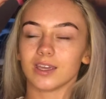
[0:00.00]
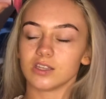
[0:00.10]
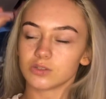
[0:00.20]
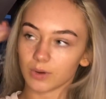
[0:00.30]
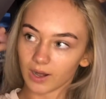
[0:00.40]

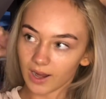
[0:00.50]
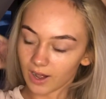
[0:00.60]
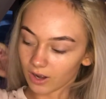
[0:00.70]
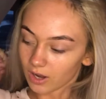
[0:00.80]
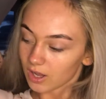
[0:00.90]
into our
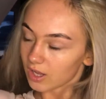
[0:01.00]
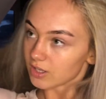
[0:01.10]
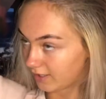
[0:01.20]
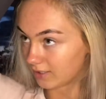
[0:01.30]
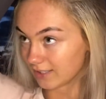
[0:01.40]
hair.
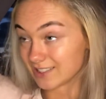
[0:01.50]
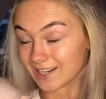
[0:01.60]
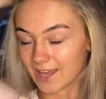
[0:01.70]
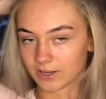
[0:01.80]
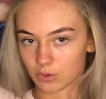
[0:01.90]
I like to
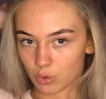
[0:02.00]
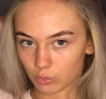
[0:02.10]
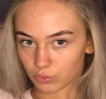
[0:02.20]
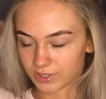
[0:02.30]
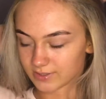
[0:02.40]
let it go
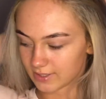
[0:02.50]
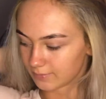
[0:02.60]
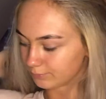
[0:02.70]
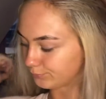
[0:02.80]
greasy.